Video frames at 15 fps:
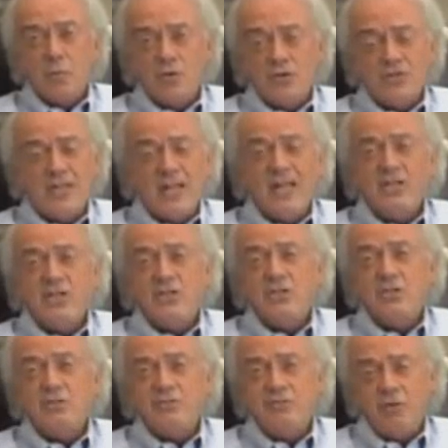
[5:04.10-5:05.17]
wars. Nations
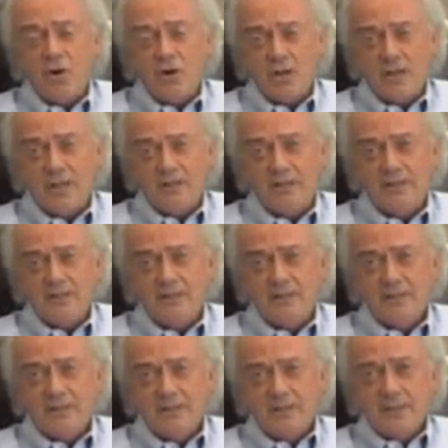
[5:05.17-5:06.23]
have fallen
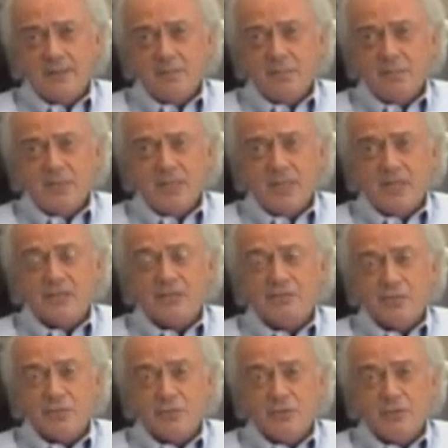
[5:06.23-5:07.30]
because
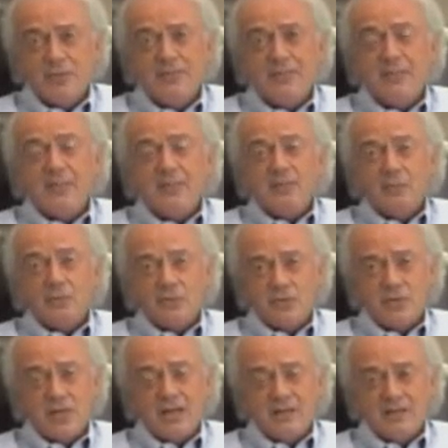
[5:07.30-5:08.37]
food was
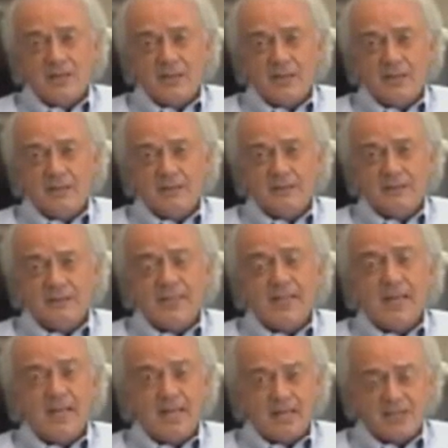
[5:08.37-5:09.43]
not there.
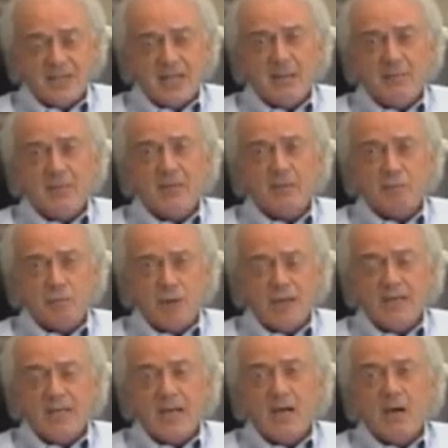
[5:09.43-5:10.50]
And it's happening
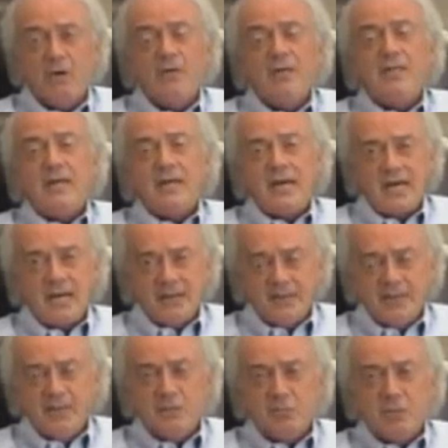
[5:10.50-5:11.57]
right now on this